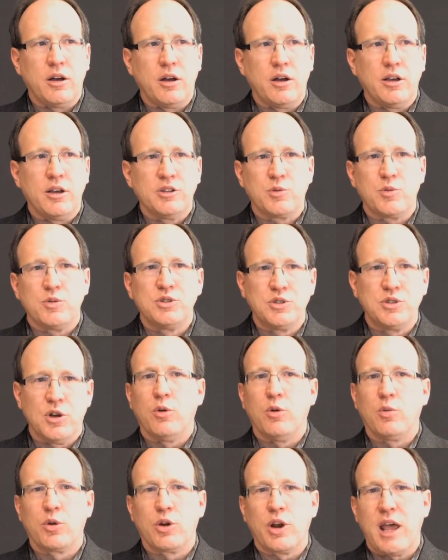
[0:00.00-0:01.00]
As a
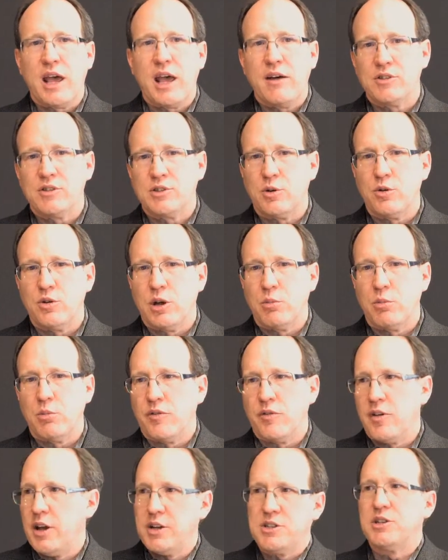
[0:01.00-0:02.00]
result, we're going to have a certain number of
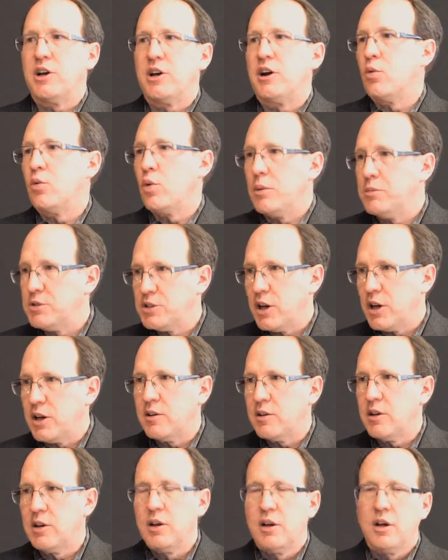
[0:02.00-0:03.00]
hits on our website.
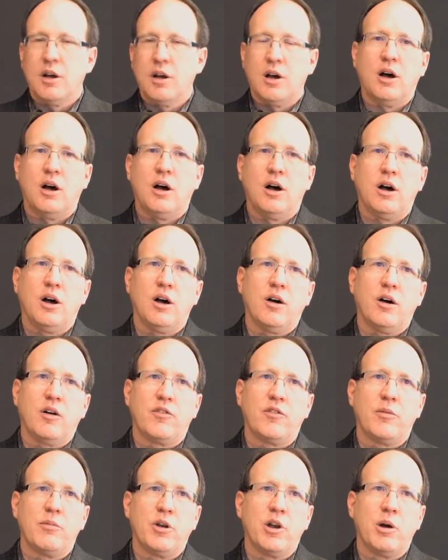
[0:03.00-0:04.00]

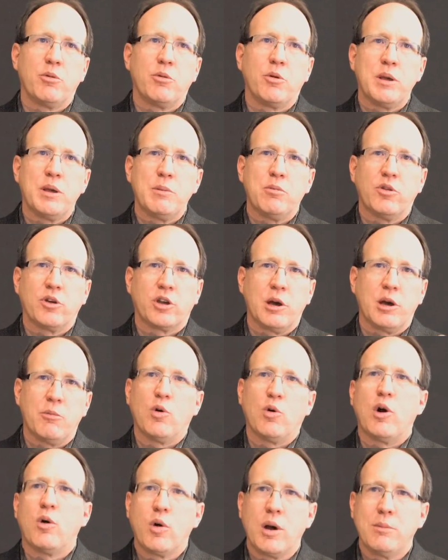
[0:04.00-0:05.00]
From the number of people that come to
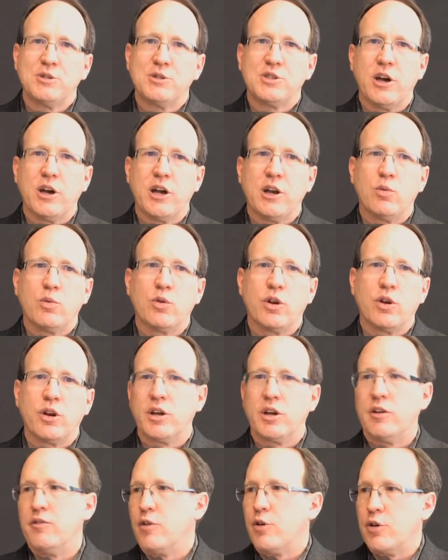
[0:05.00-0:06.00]
our website, we're going to
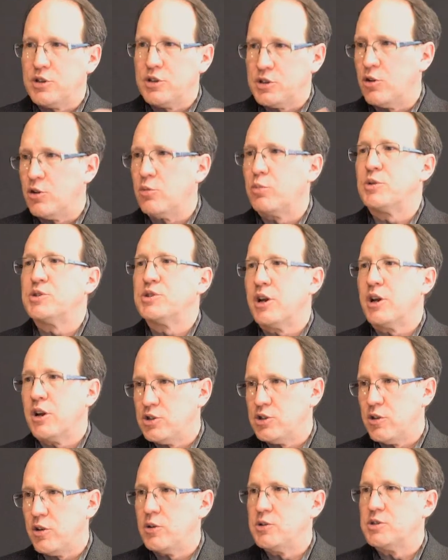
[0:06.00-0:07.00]
convert a certain percentage
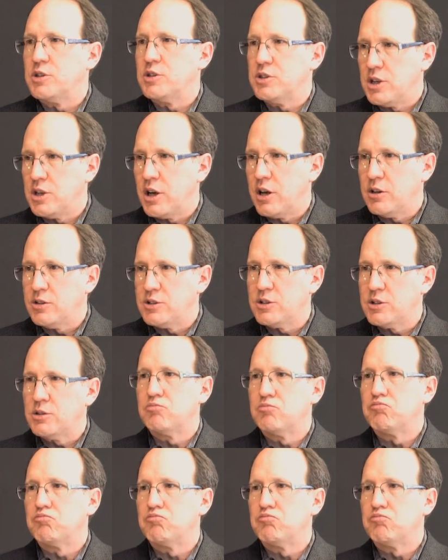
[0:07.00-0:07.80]
of those to sales